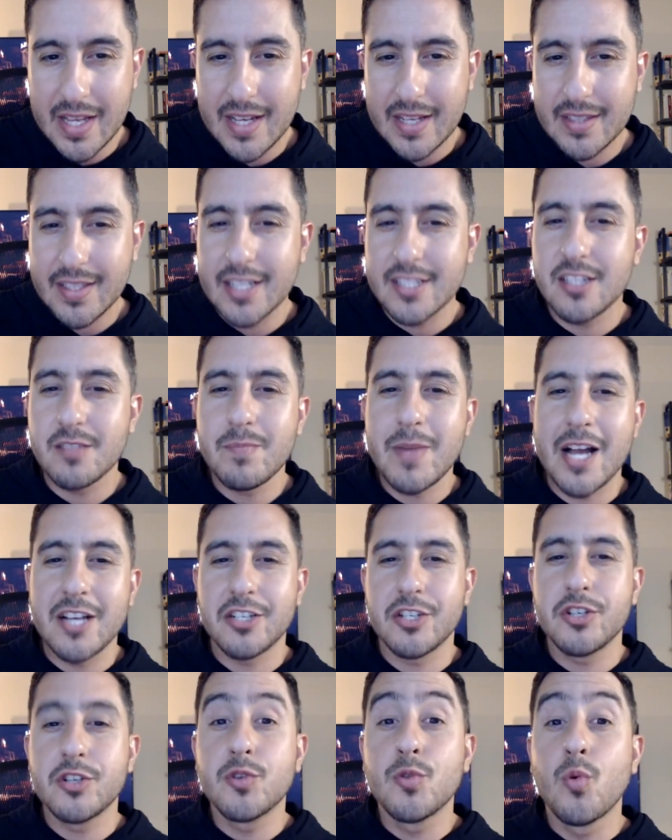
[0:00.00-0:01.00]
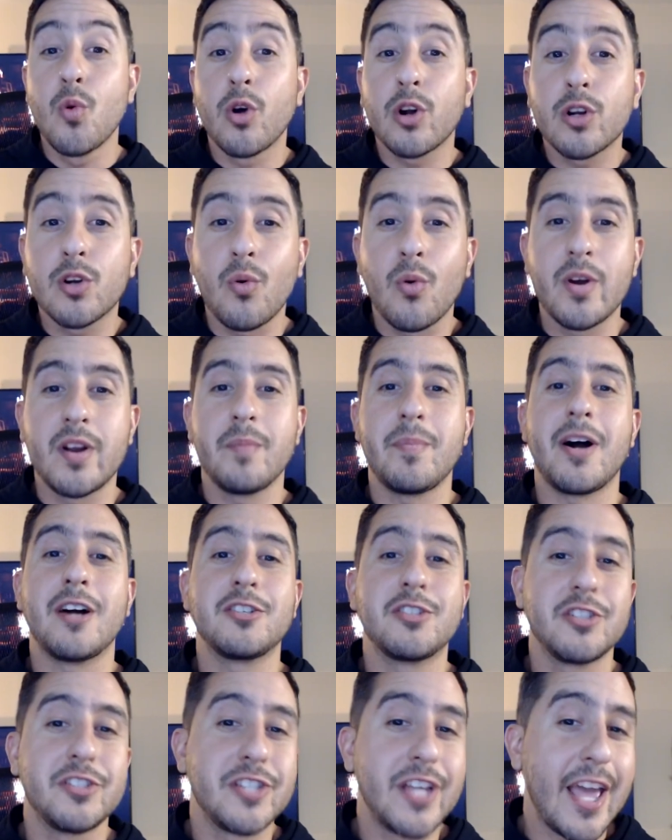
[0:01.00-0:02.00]
Let's imagine you are going
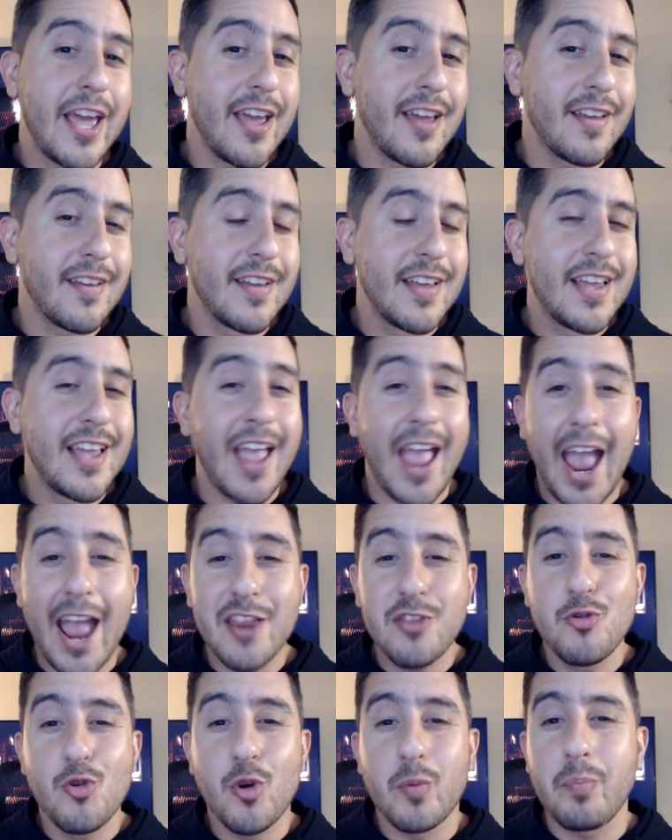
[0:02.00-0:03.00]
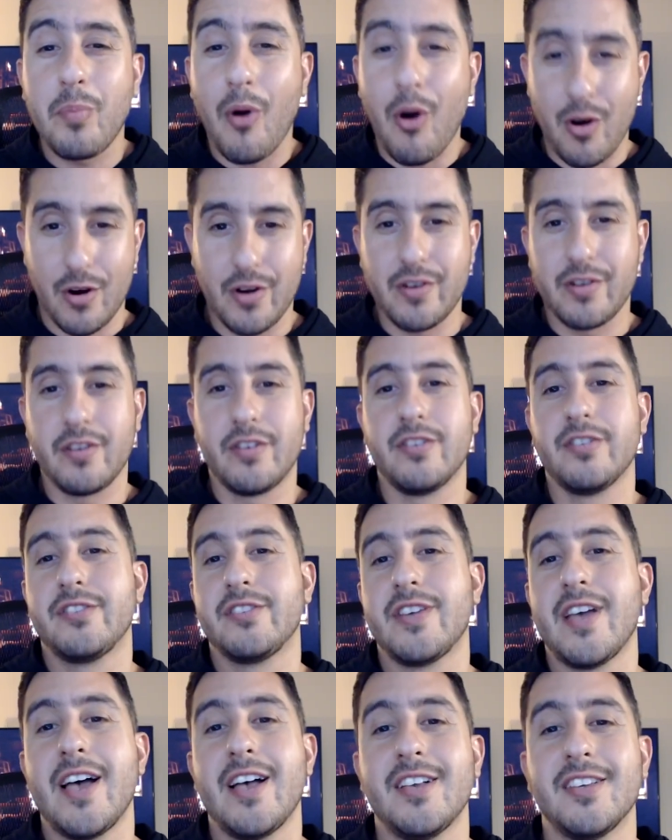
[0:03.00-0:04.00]
about your day and your partner
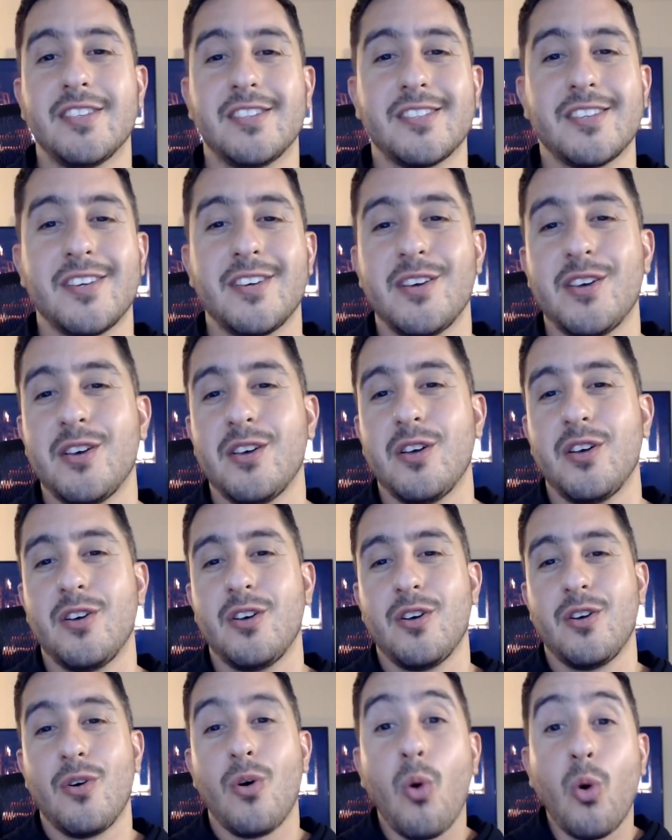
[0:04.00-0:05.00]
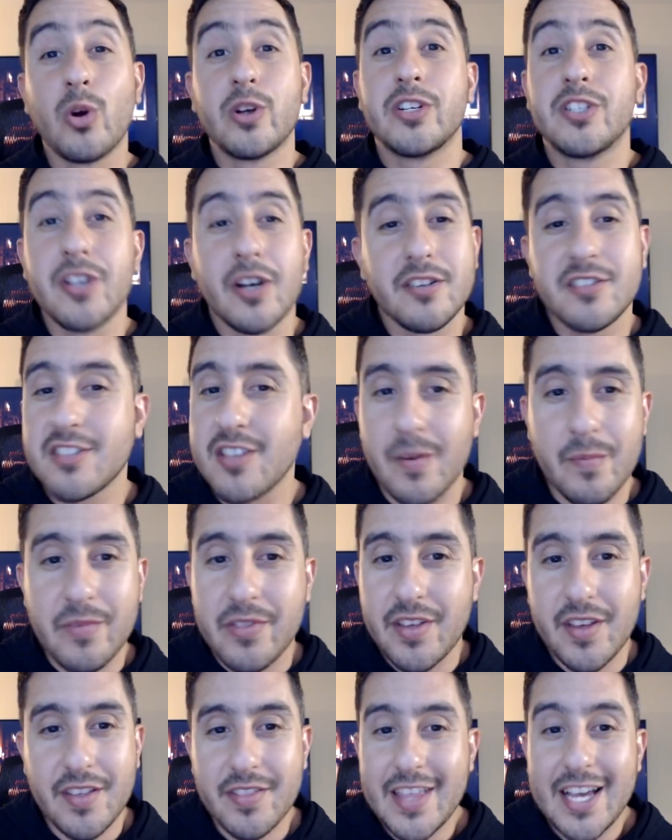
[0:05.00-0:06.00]
says or does
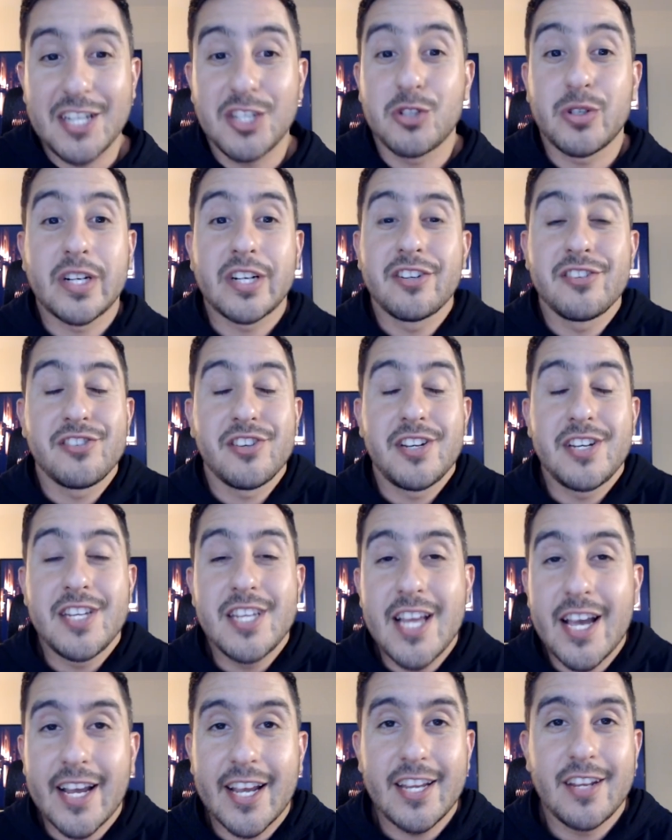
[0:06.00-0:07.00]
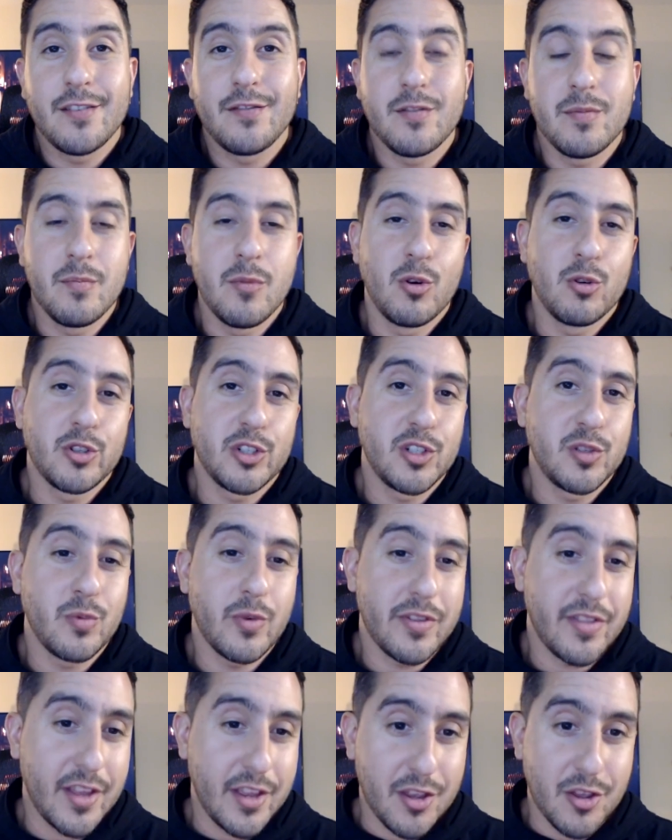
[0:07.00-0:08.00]
something that triggers a negative emotion
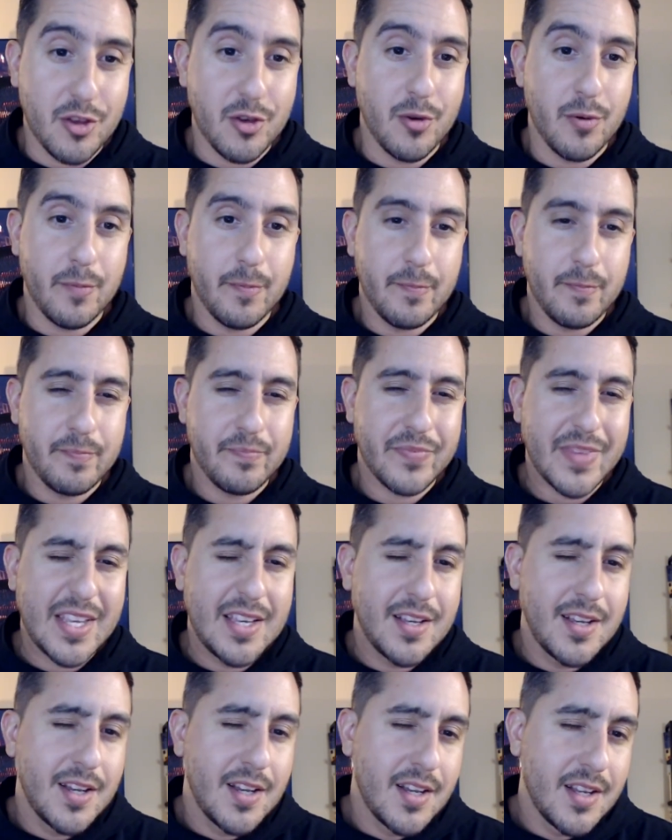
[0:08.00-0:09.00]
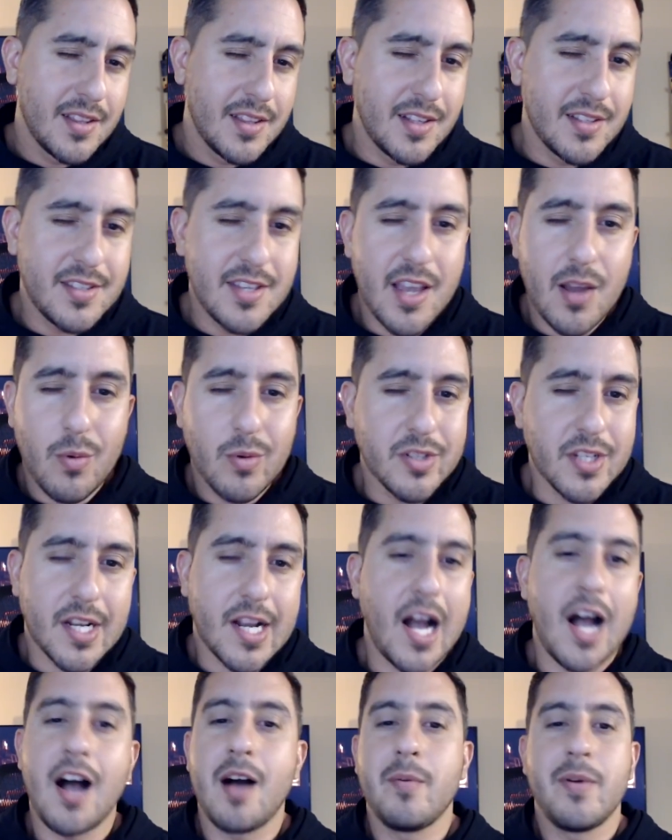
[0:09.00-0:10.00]
within you. Let's say it was a
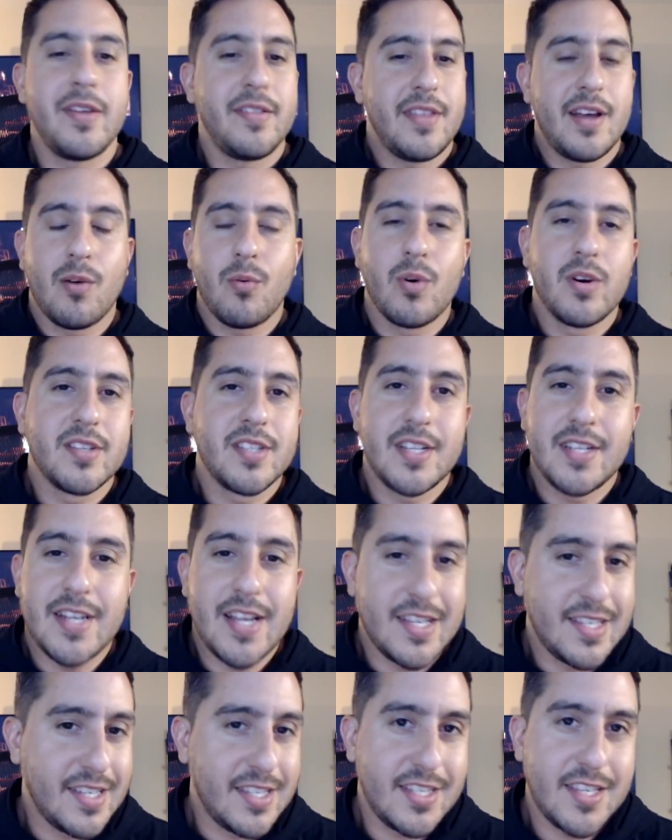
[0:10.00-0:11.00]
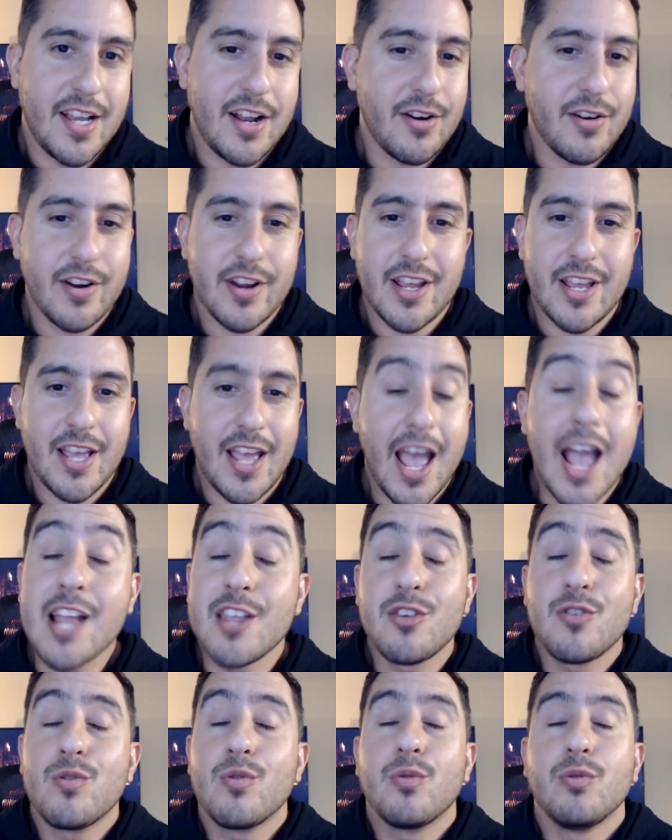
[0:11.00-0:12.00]
comment that wasn't necessary
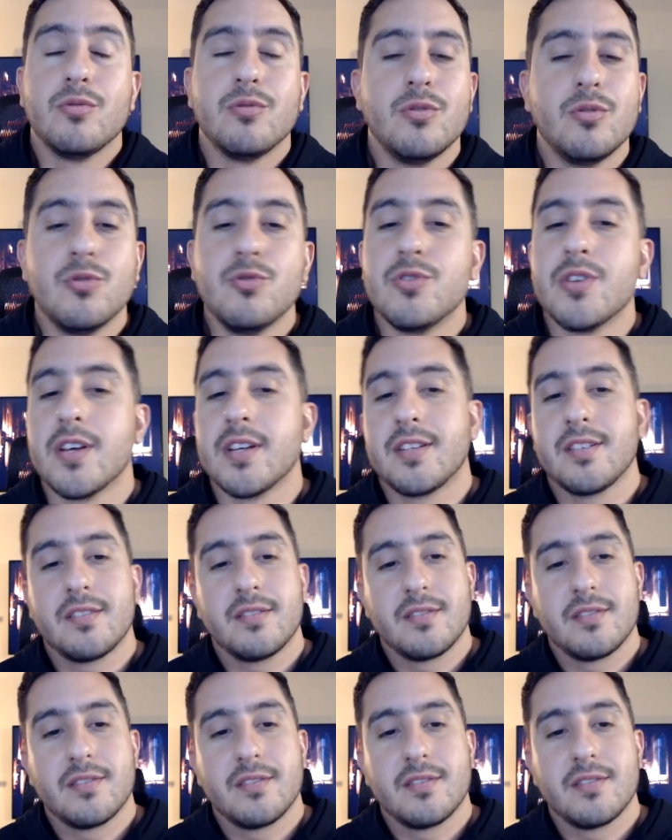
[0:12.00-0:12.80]
and you lose it.